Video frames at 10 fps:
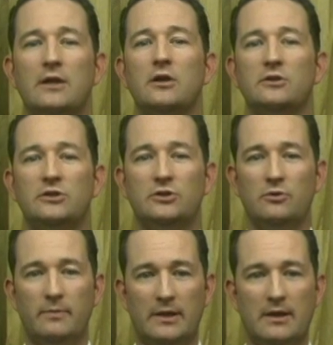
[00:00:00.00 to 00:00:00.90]

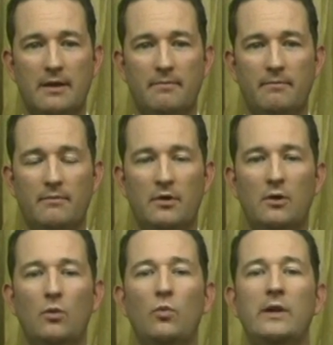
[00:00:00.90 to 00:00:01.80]
consuming them,
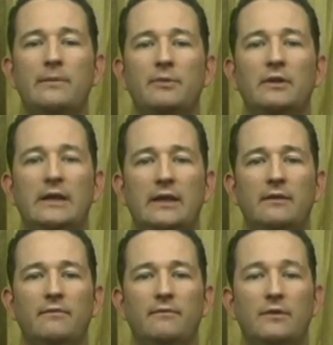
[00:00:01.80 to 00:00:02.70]
we
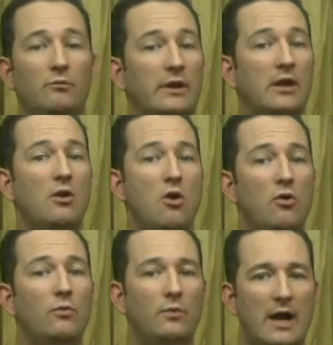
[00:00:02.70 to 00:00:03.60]
believe that we can
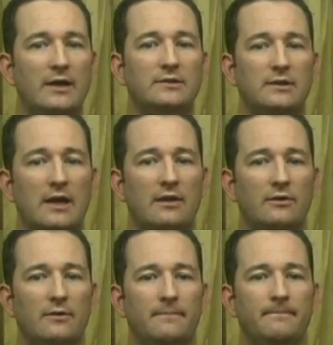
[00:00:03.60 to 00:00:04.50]
all rise
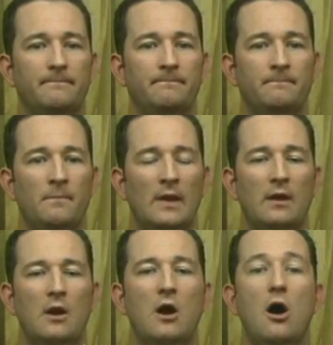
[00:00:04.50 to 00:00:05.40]
together.
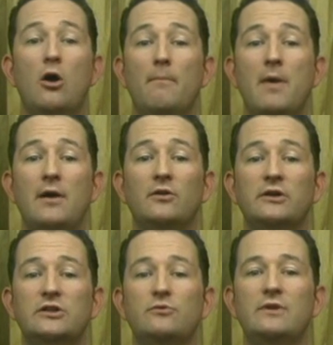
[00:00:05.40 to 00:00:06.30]
Our model
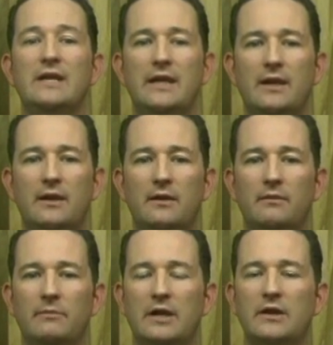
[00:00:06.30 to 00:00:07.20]
is unique
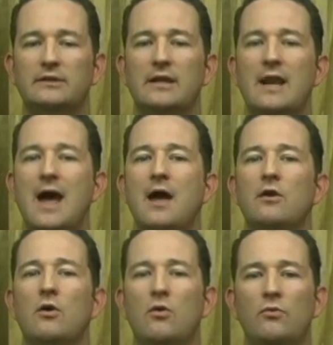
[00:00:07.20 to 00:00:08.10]
because it
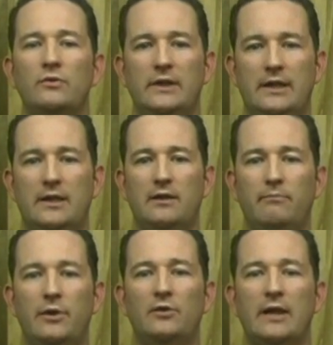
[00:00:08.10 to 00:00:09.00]
not only can
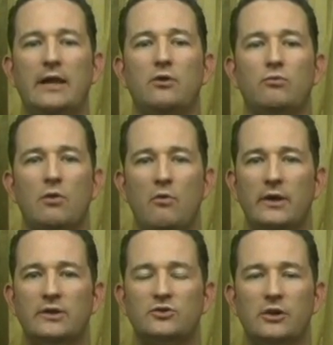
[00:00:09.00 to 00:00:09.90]
build a
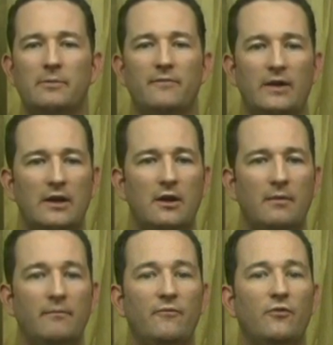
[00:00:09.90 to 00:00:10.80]
growing stream of
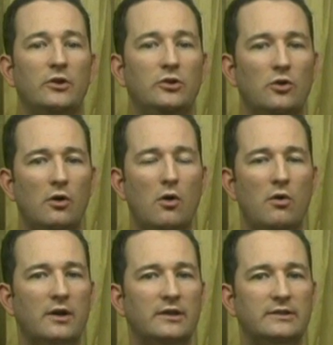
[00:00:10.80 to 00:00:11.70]
income for your
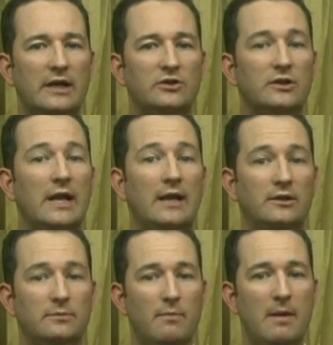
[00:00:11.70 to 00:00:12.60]
organization and
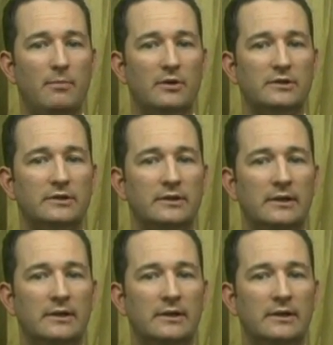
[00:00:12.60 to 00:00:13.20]
its members,